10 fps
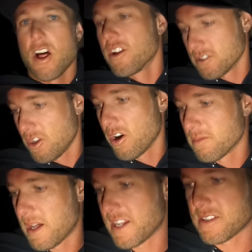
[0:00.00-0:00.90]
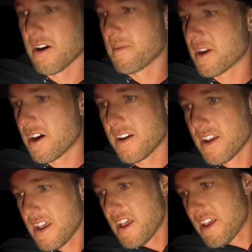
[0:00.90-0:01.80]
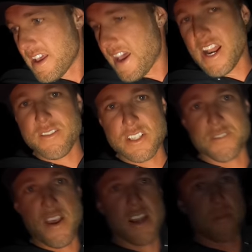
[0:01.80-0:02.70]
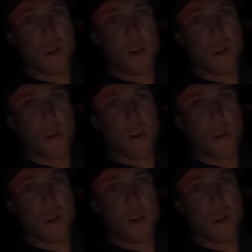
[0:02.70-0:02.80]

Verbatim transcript: a long, long bloody time ago. And I've just found a